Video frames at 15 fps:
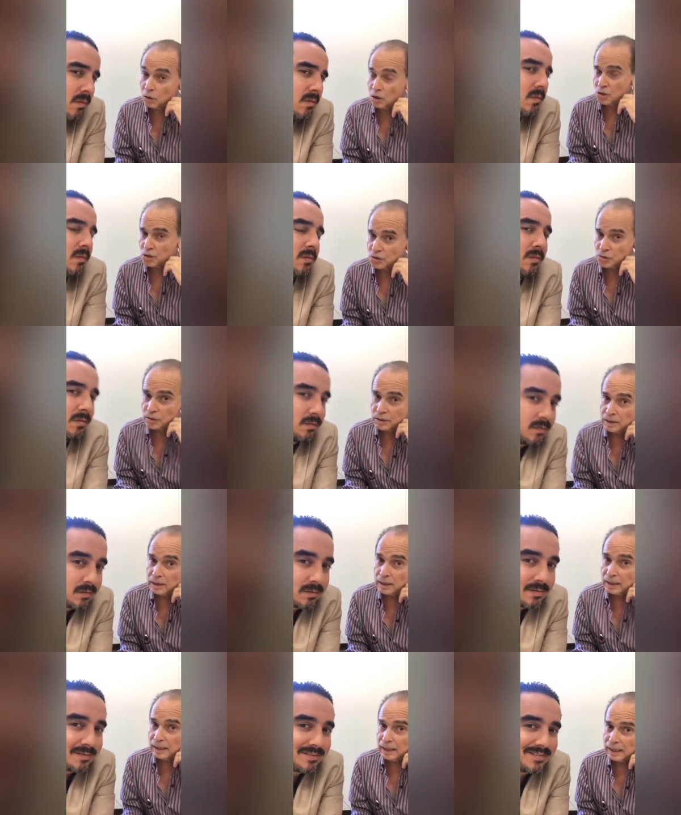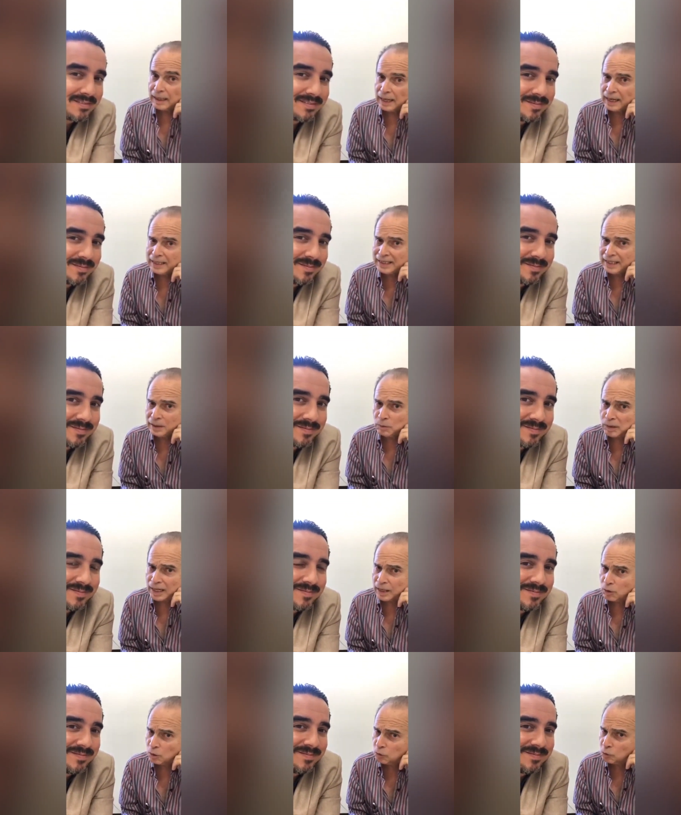Speaker 1: gosh, uh, I think when
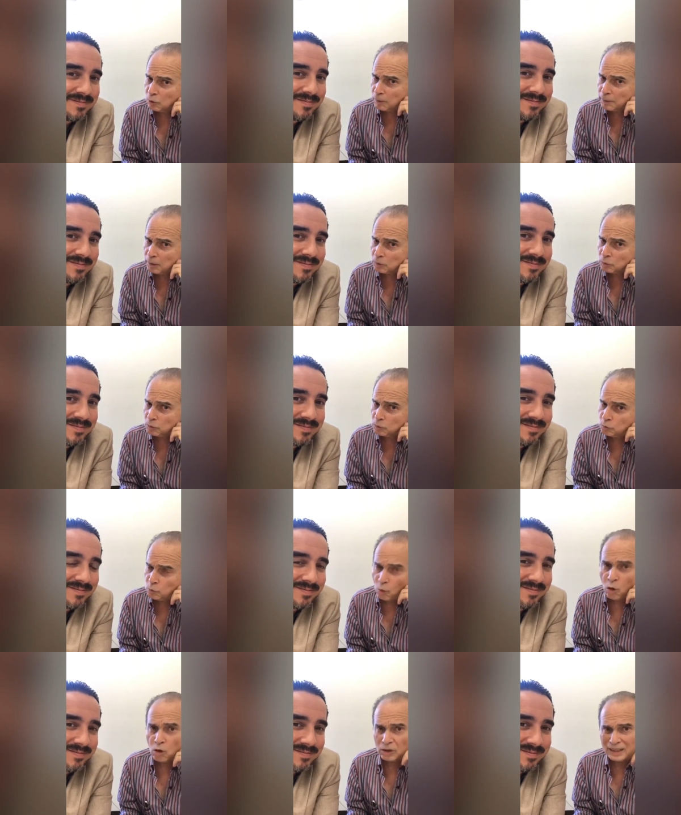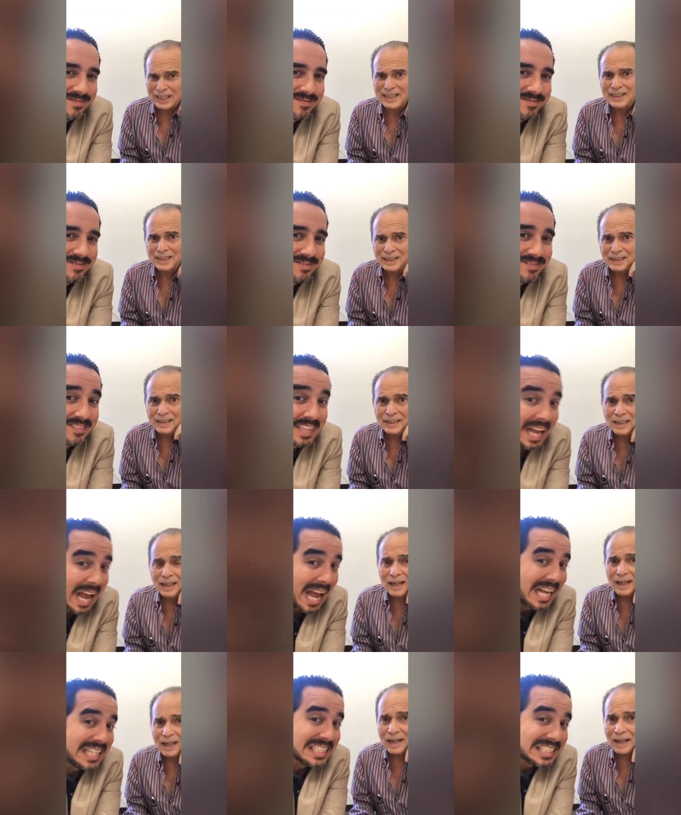I got to about 200, uh, uh, uh,
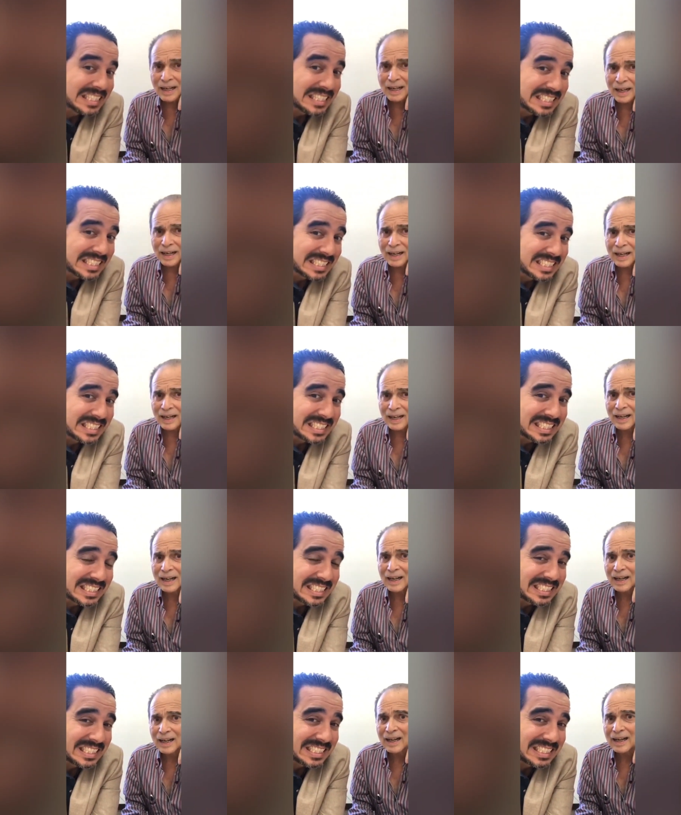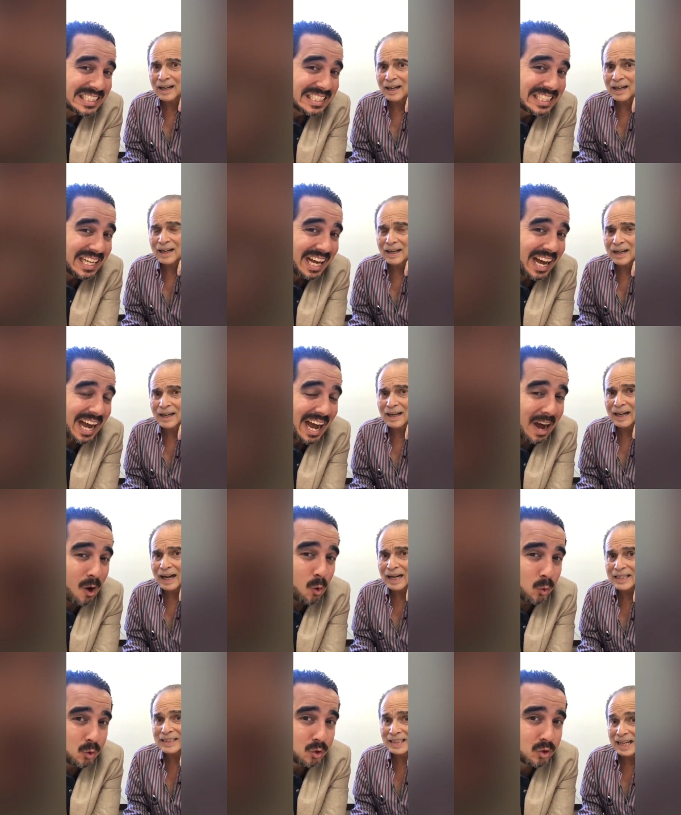
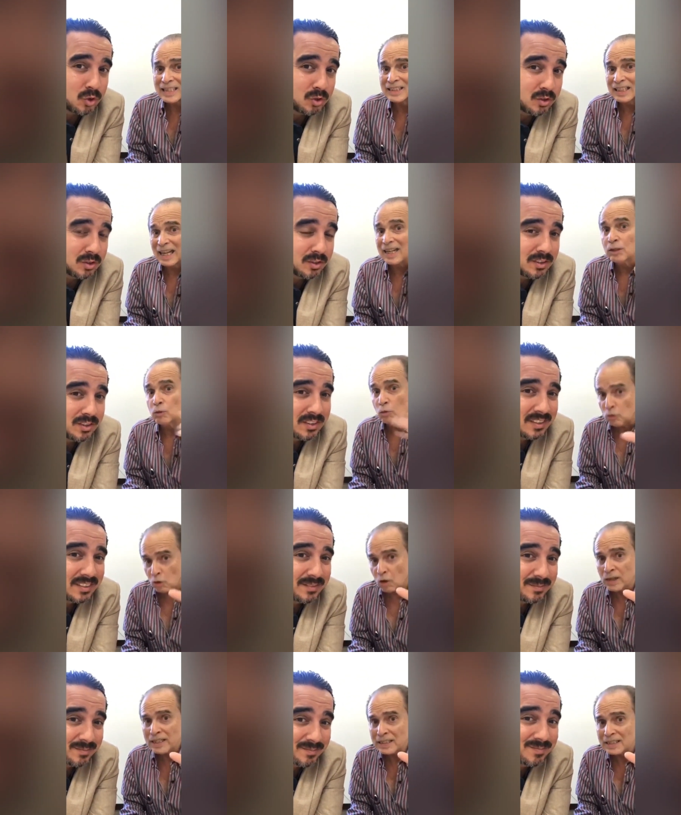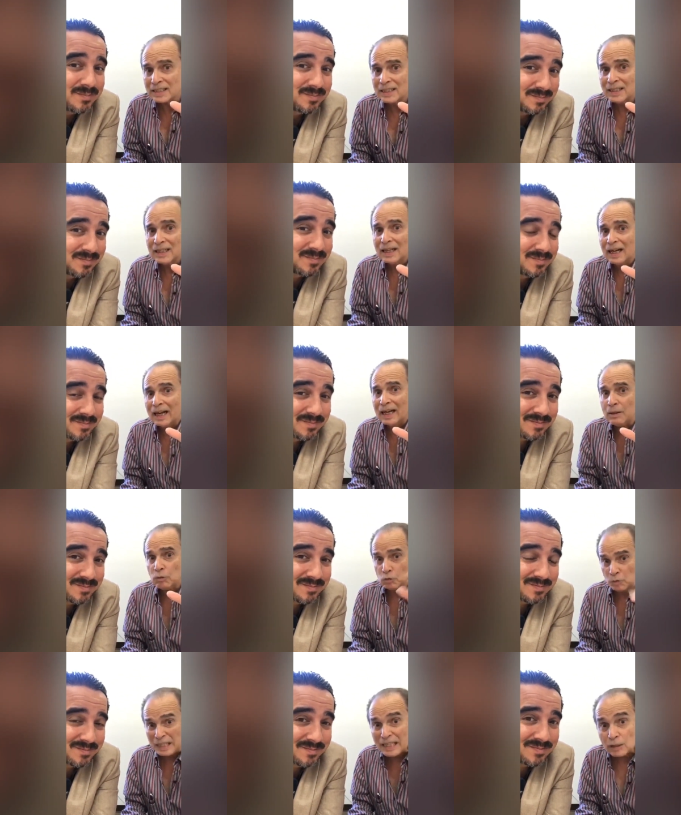I, I, started to notice it
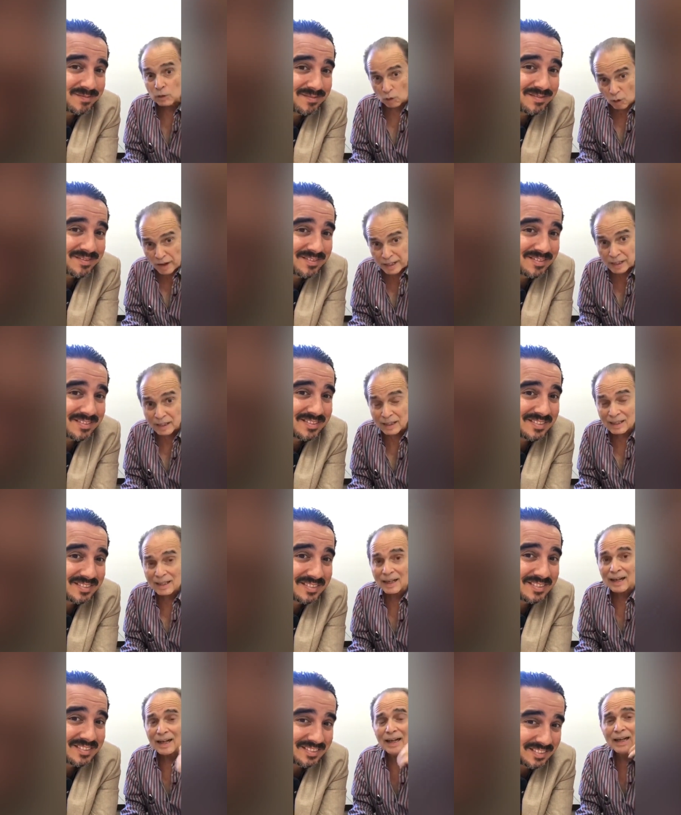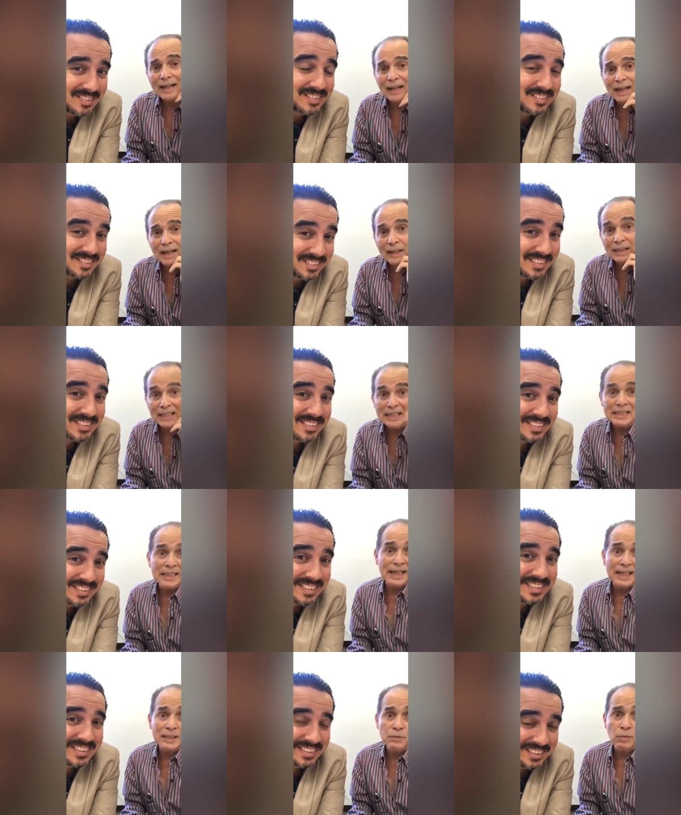was really growing. And uh, these
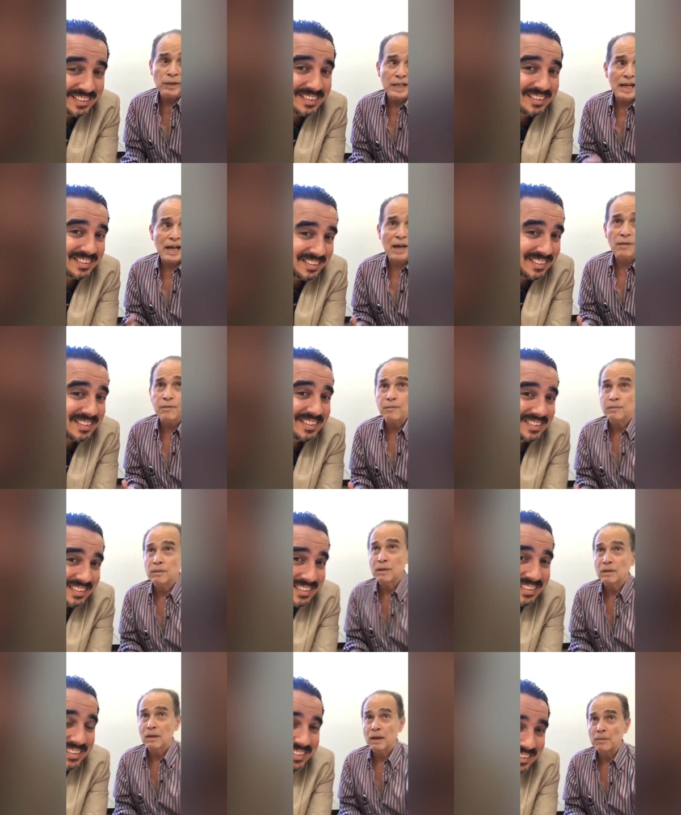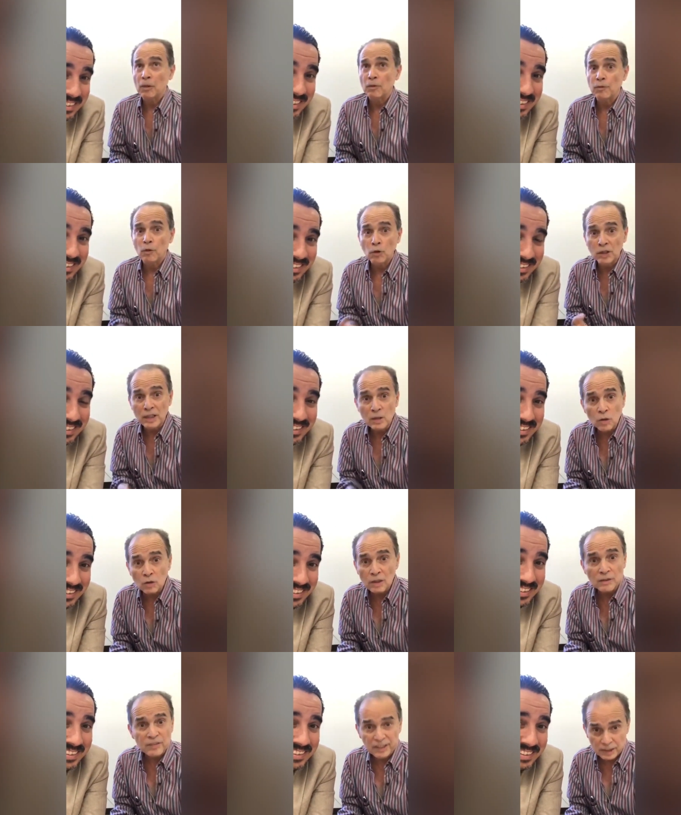days we have about
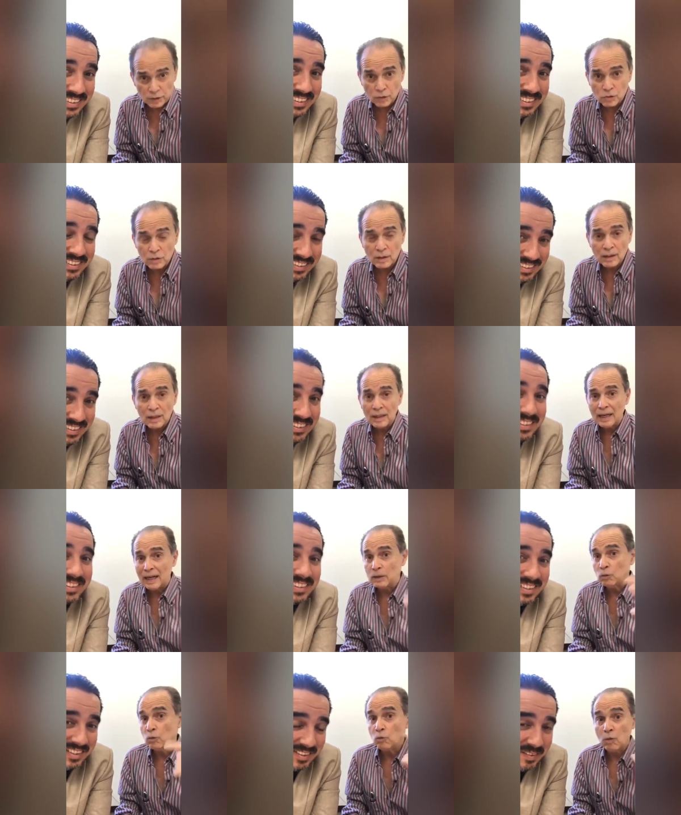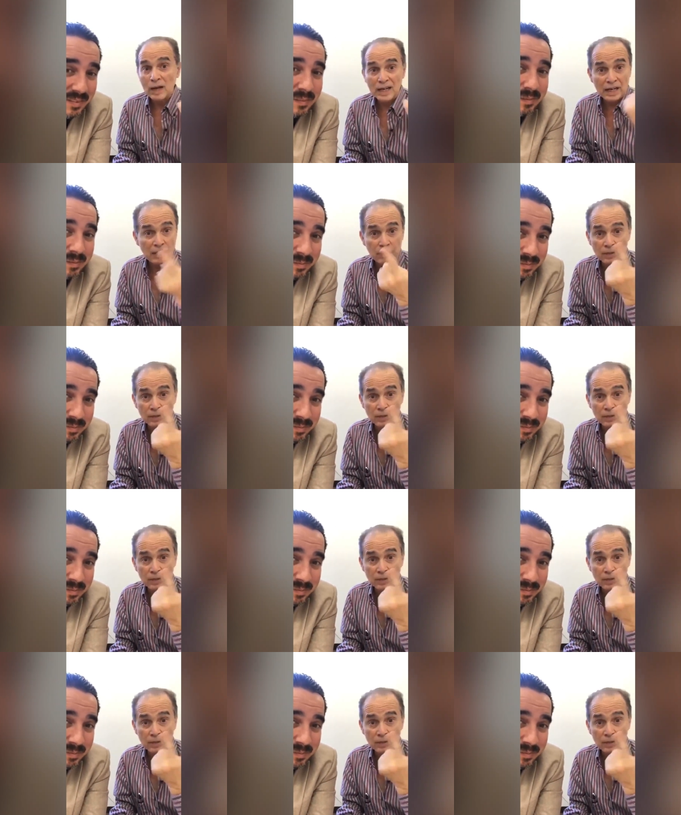1,400 videos. I do one